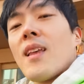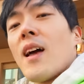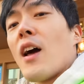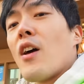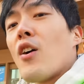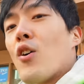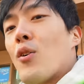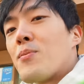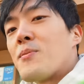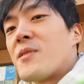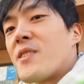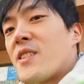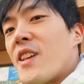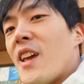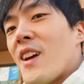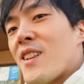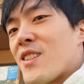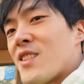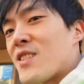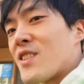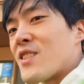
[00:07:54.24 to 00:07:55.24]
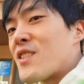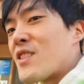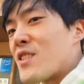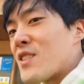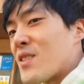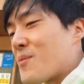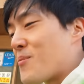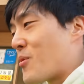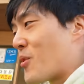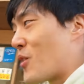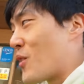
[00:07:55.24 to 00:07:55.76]
I hope Tzuyang doesn't
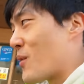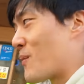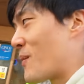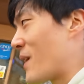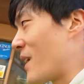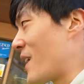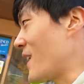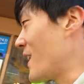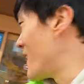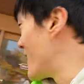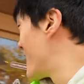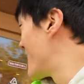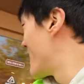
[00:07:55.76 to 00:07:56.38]
disappoint me.